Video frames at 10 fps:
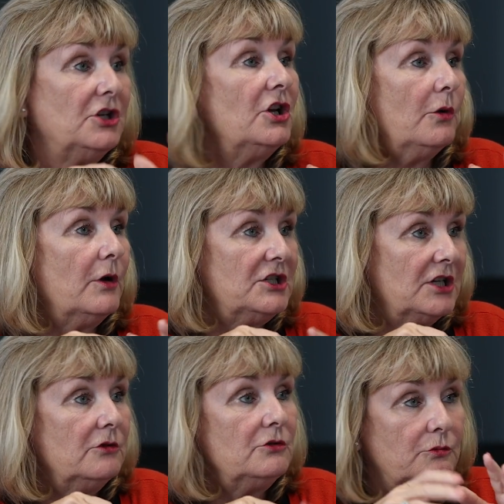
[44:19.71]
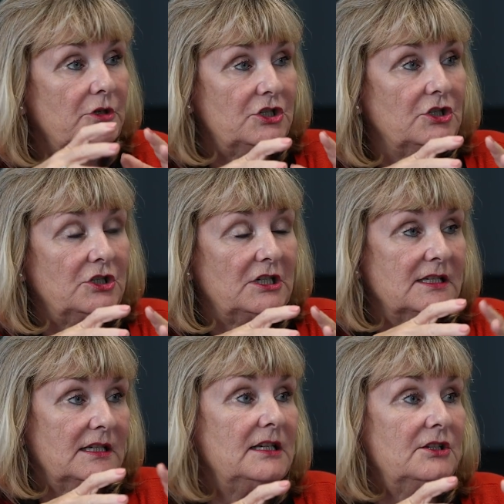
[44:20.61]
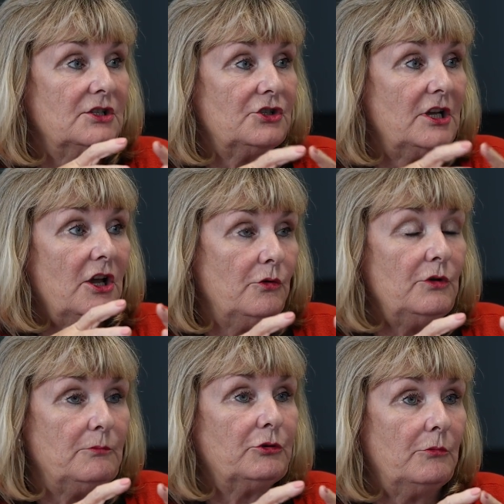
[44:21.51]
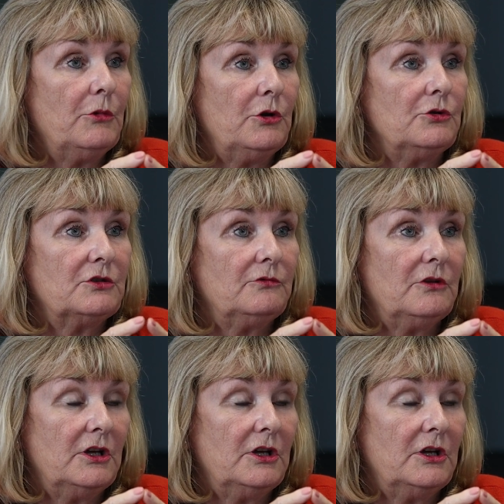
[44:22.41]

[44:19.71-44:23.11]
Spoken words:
No, I don't. We should, as an industry, only promote,